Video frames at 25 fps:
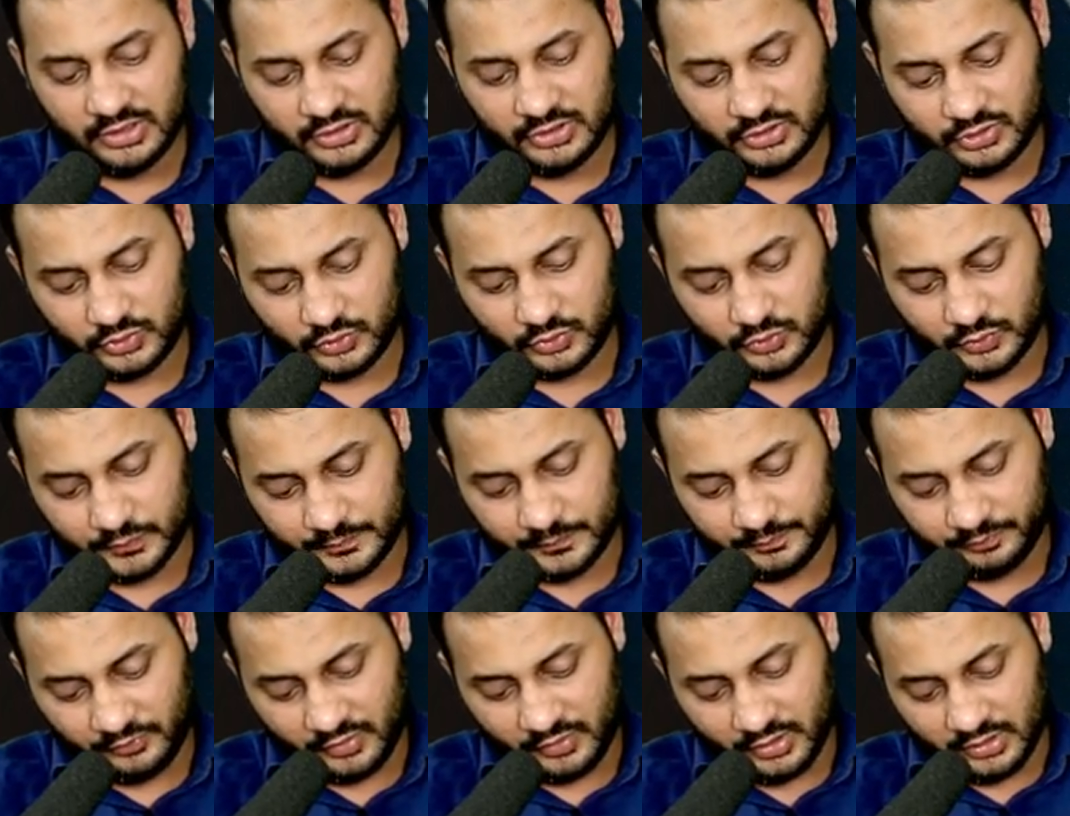
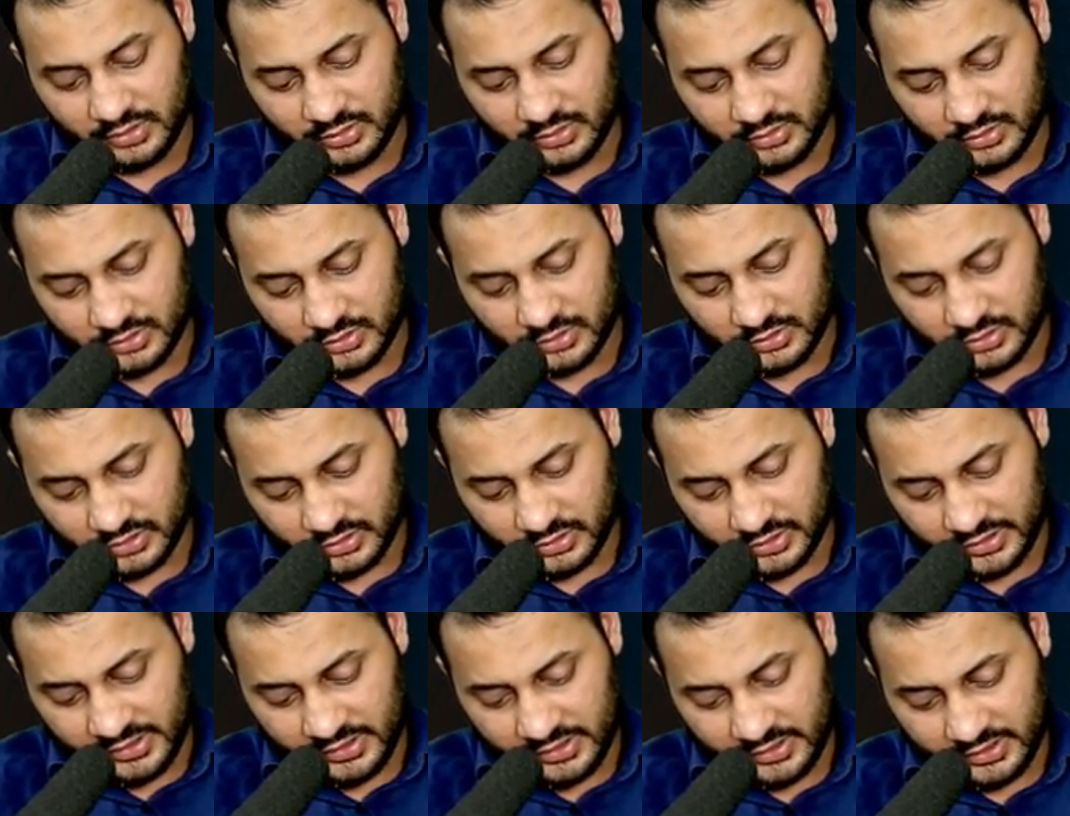So
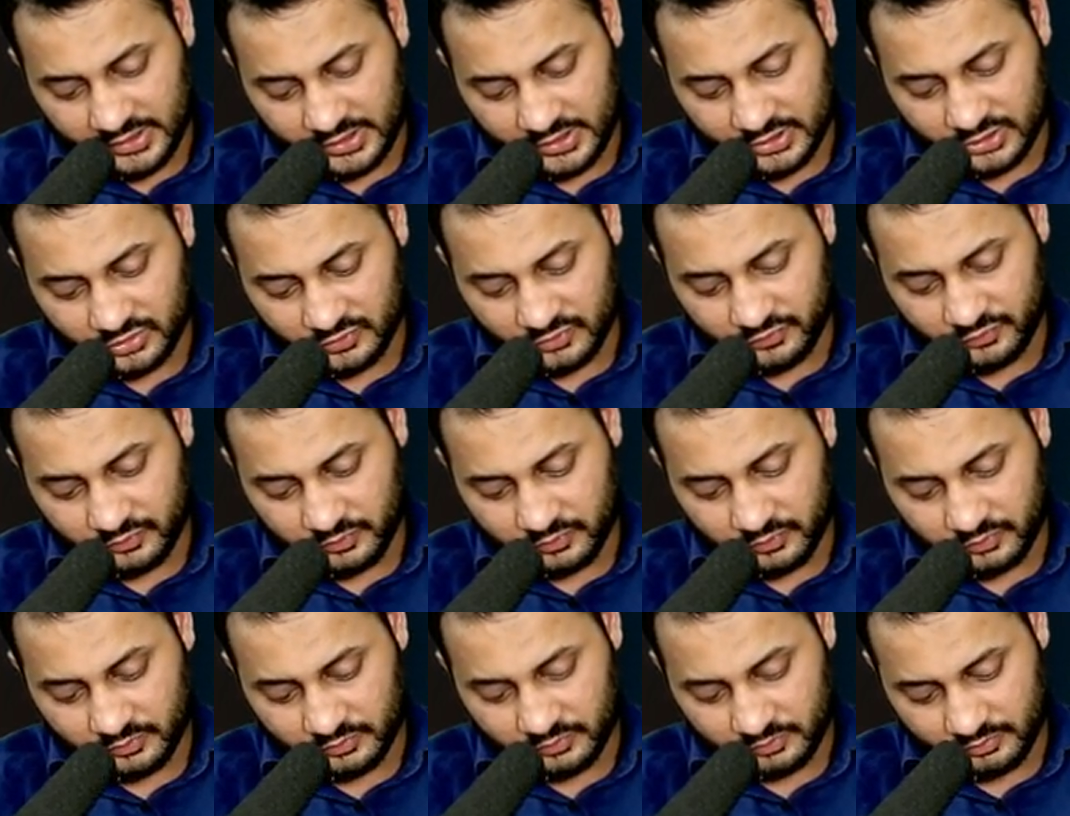in case
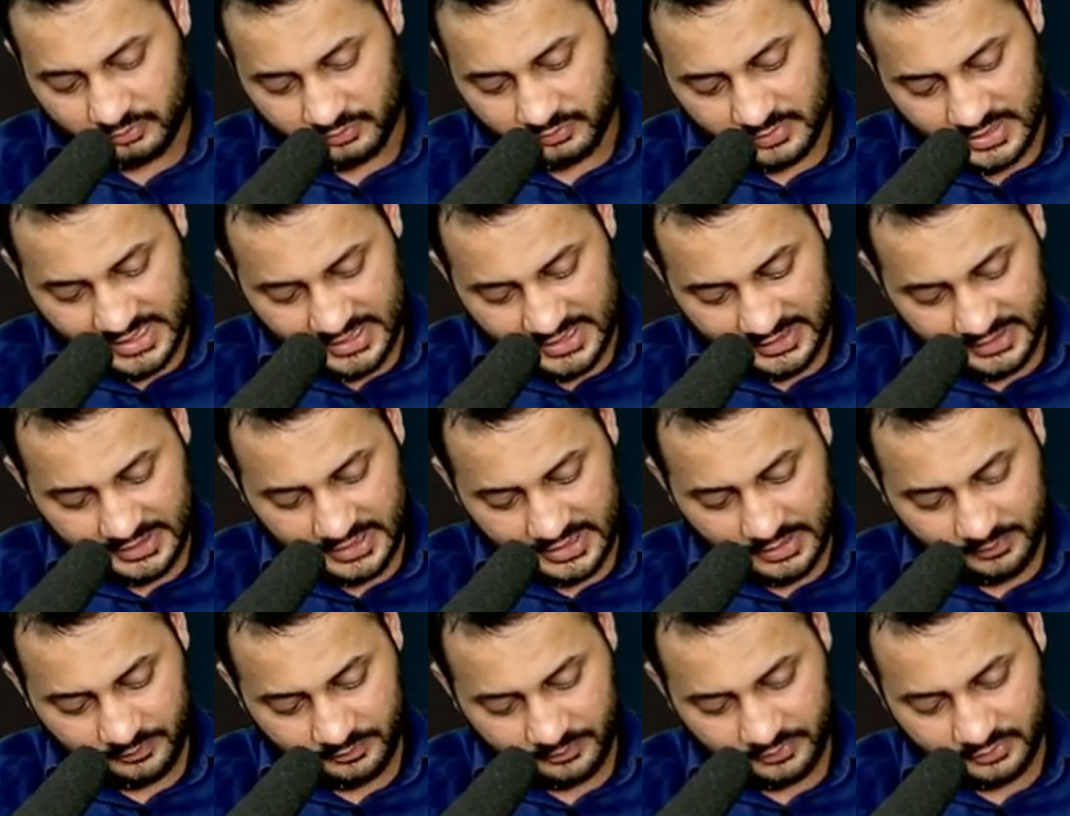of buy
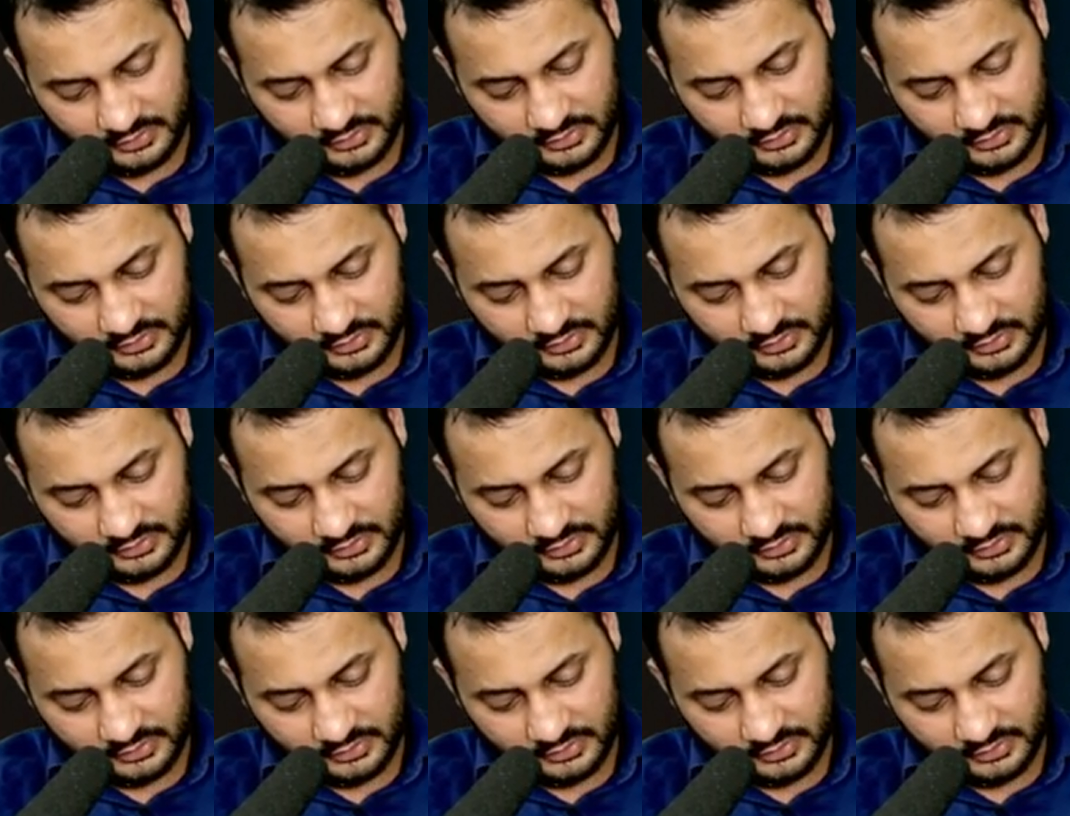cap,